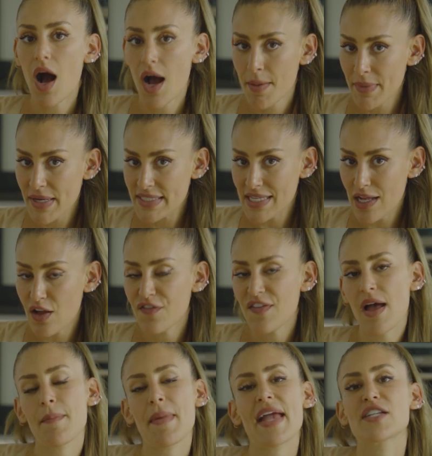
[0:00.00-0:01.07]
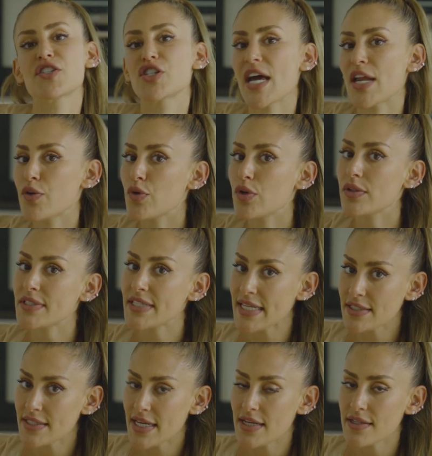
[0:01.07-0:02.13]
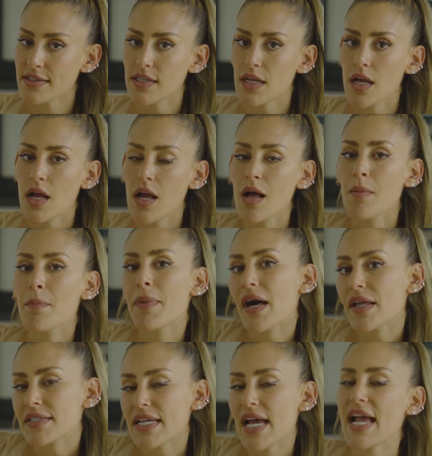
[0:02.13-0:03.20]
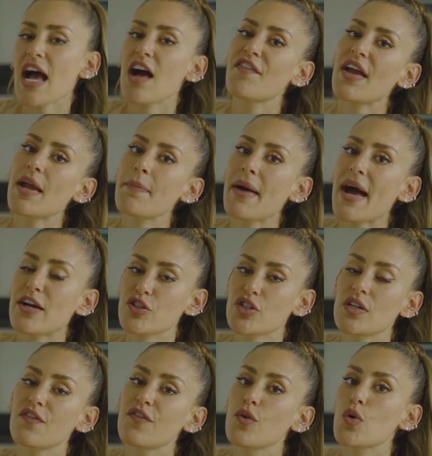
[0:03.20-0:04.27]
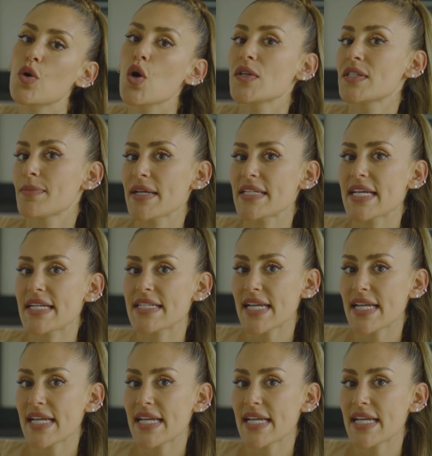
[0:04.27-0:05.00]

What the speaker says: I myself am a general dentist, but I have a passion for cosmetic